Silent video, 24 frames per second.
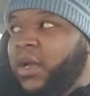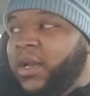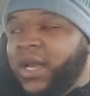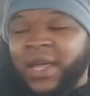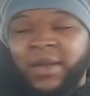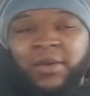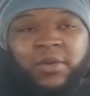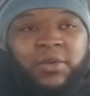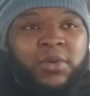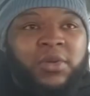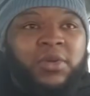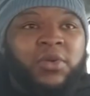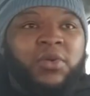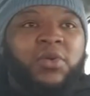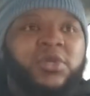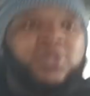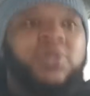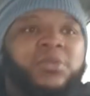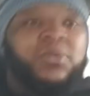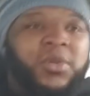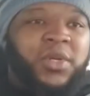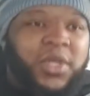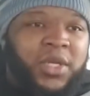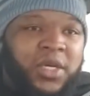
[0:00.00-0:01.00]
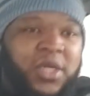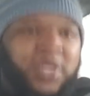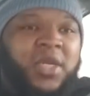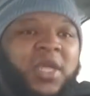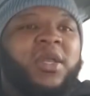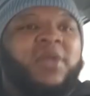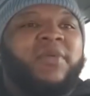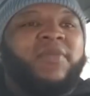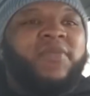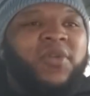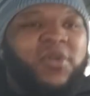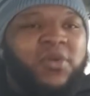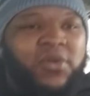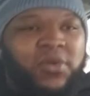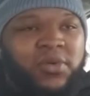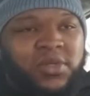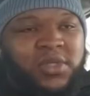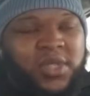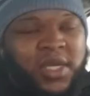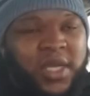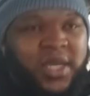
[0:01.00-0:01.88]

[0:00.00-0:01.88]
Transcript: They been doing some really good interviews.